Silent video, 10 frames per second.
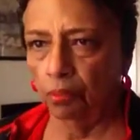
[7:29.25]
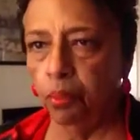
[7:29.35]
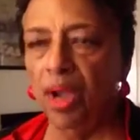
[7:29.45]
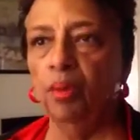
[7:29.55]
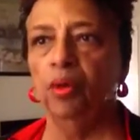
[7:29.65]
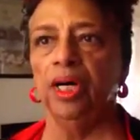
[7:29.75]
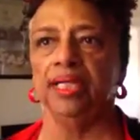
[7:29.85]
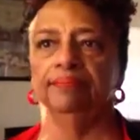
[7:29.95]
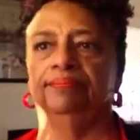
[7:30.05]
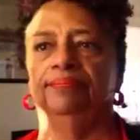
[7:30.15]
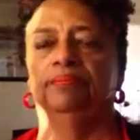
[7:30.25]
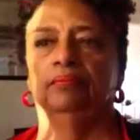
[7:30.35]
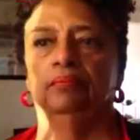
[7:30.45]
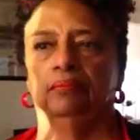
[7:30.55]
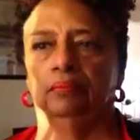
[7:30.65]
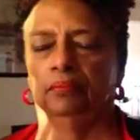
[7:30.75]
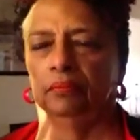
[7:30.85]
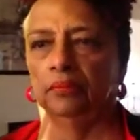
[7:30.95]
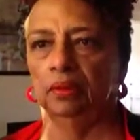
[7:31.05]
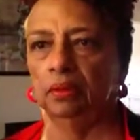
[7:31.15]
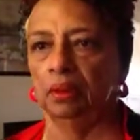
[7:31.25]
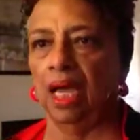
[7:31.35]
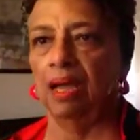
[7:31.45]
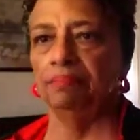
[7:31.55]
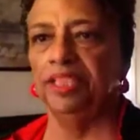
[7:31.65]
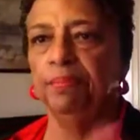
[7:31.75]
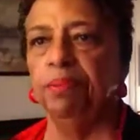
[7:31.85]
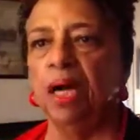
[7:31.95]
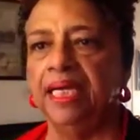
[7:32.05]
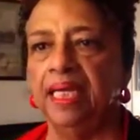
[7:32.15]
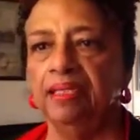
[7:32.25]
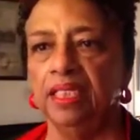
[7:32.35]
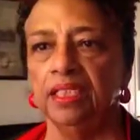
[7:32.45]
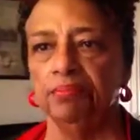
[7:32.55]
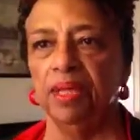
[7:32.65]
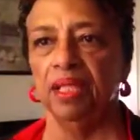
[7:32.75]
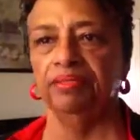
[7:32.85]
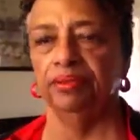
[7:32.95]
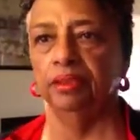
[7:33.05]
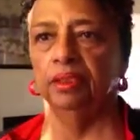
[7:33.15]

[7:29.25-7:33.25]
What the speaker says: Point 1. I'm debunking this myth.